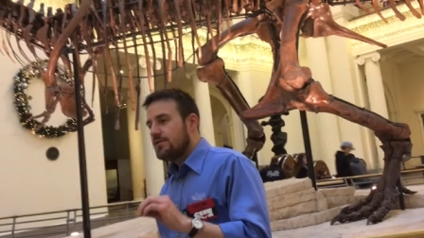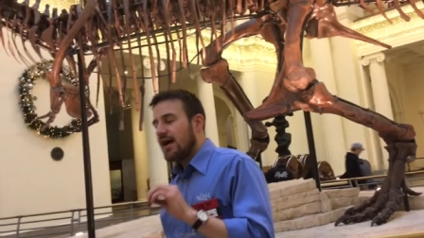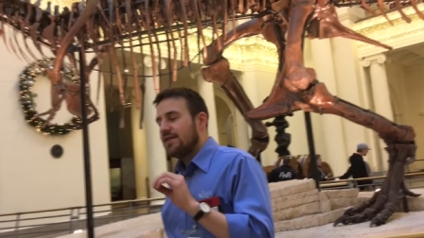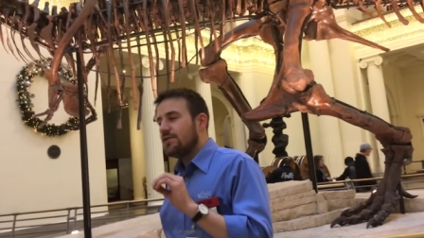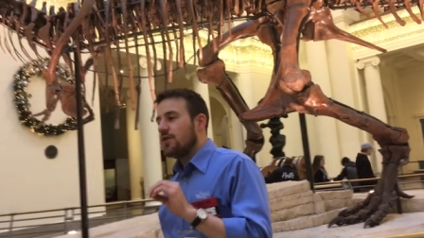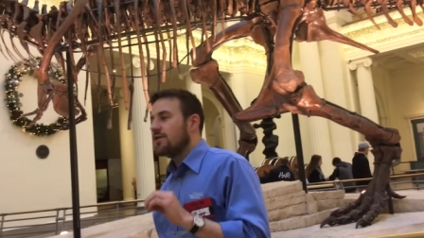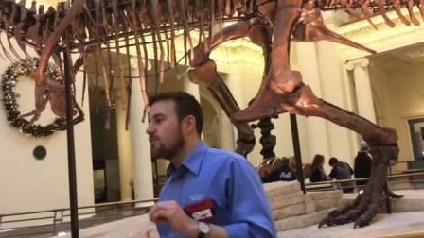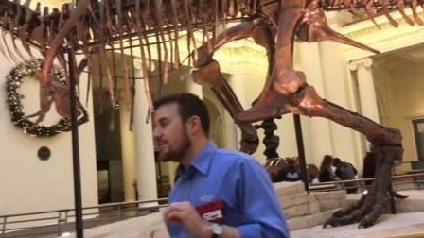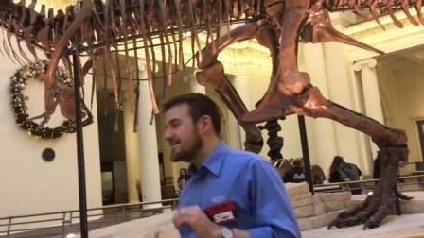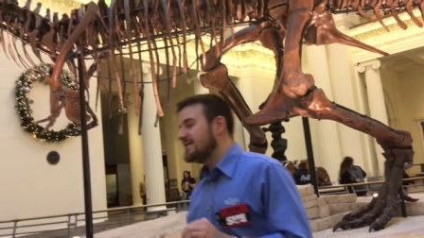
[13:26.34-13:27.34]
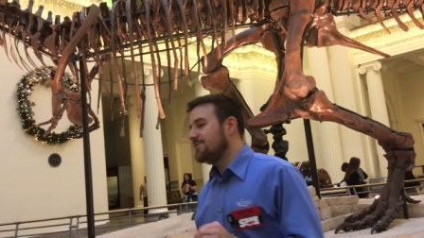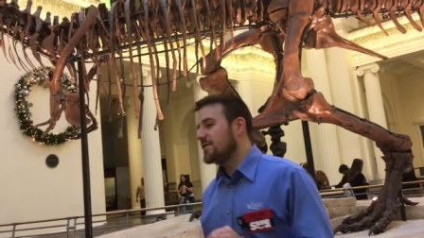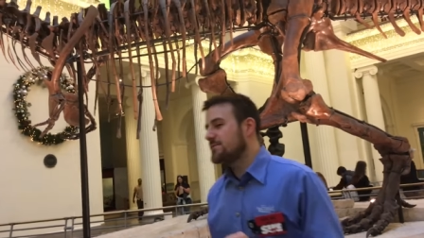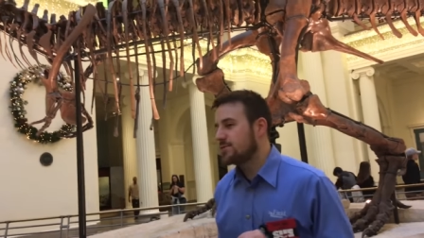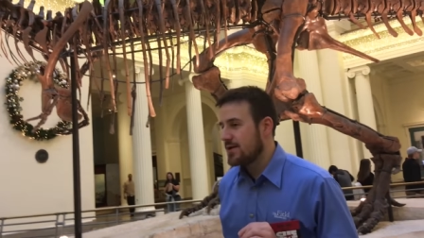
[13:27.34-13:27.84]
You guys notice, what's the
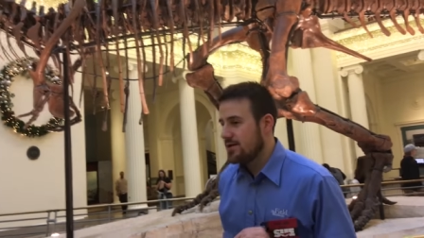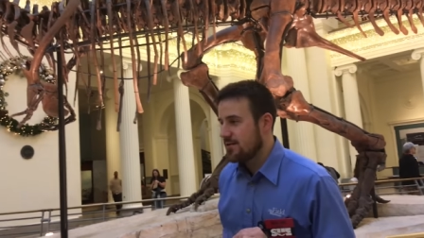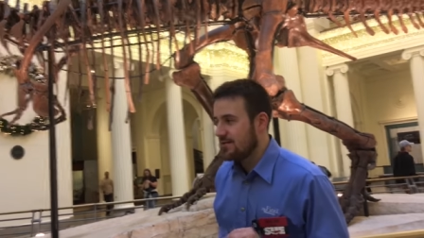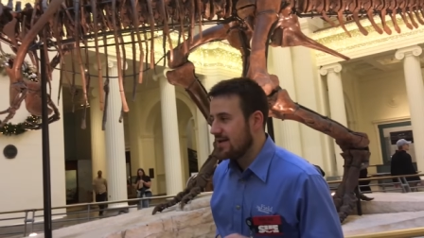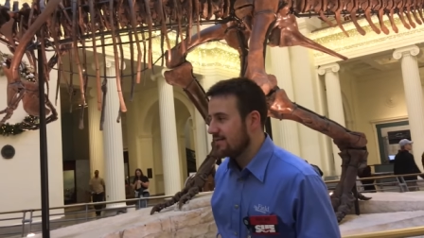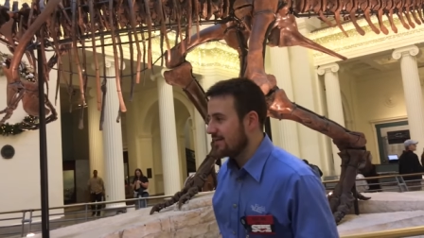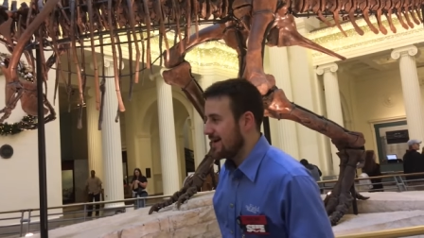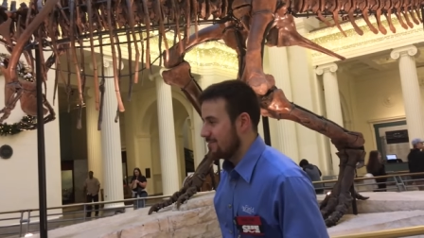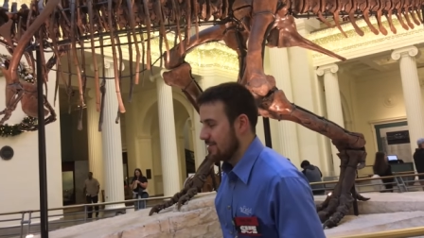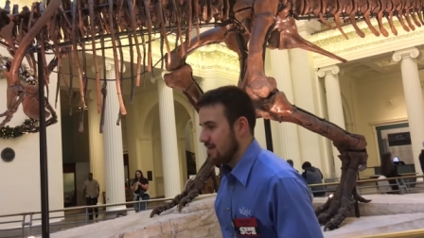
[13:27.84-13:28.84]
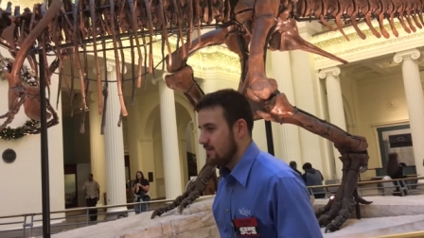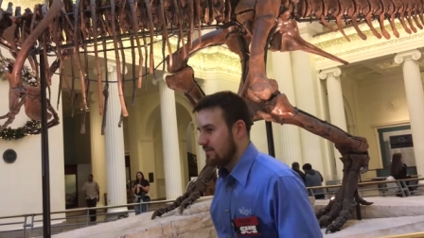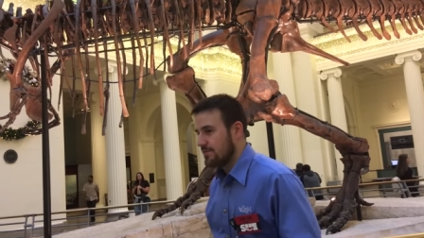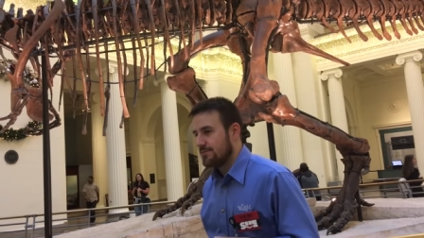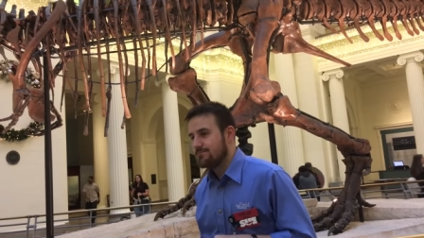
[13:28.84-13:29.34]
difference between her knees and our
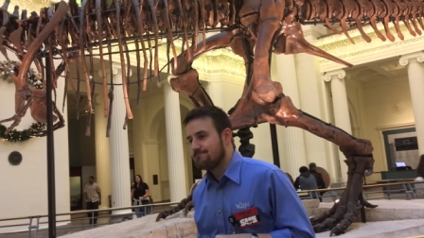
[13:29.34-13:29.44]
knees?